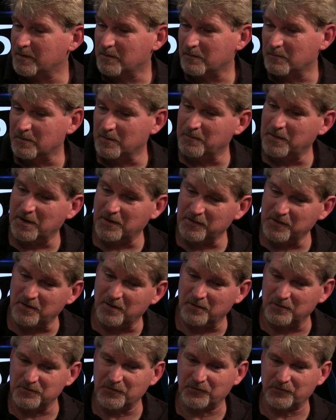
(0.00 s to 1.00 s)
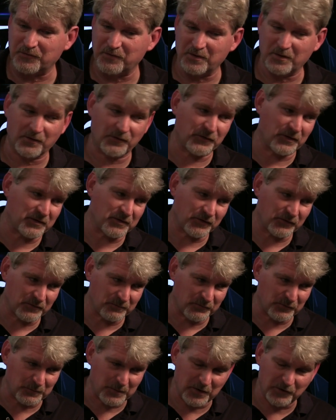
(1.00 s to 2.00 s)
What about you know just you know sending
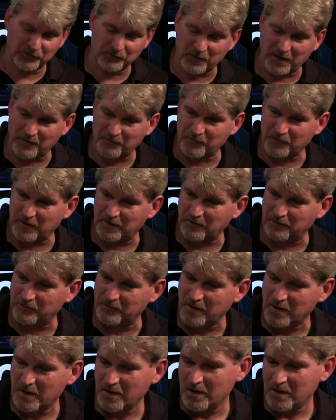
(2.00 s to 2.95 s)
some spacecraft there and